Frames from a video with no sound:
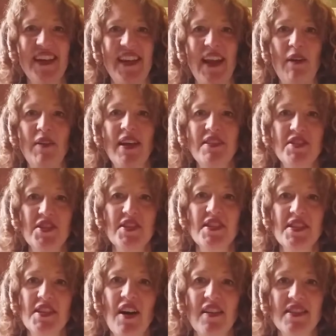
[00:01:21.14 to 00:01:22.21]
Now, let's just
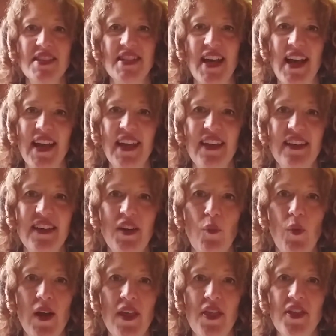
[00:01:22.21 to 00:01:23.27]
start today
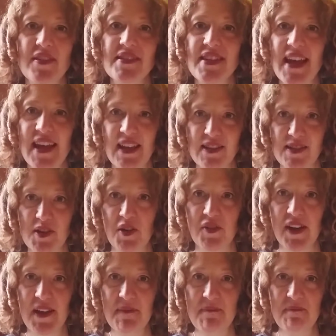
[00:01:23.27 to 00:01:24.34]
with saying
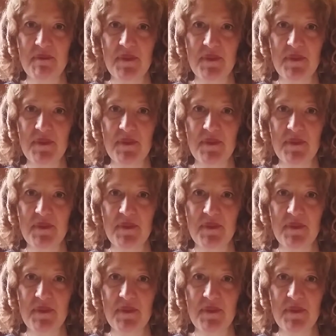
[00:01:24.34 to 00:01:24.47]
sorry.